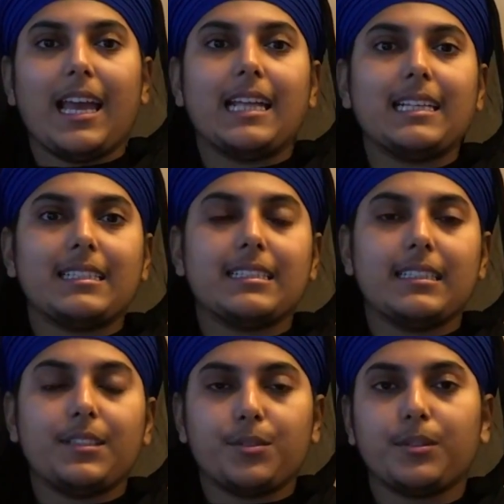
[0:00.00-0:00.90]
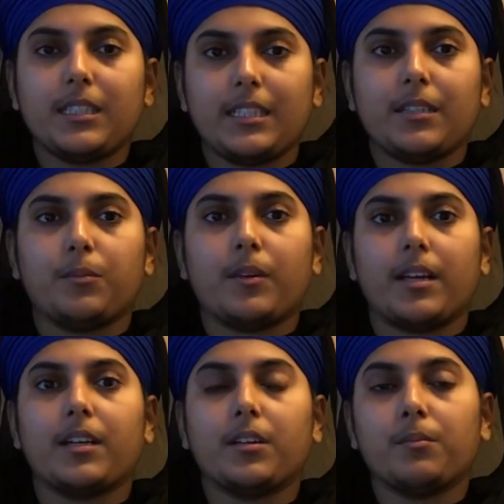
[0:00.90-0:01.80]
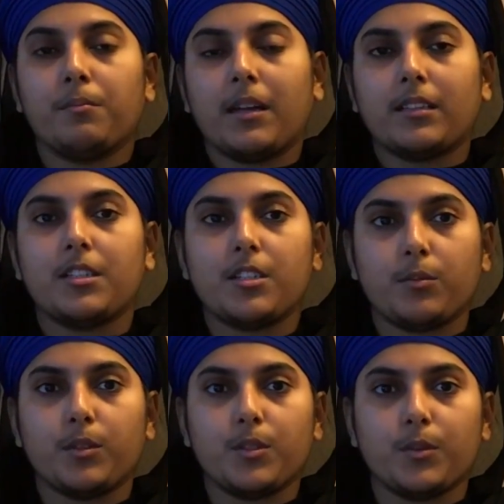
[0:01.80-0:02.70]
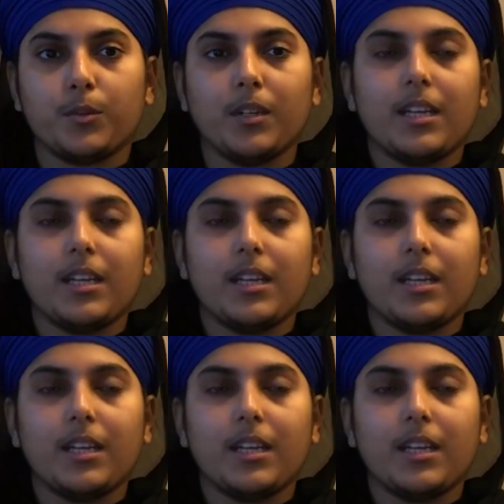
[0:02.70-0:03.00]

And that's literally what Mataji would do.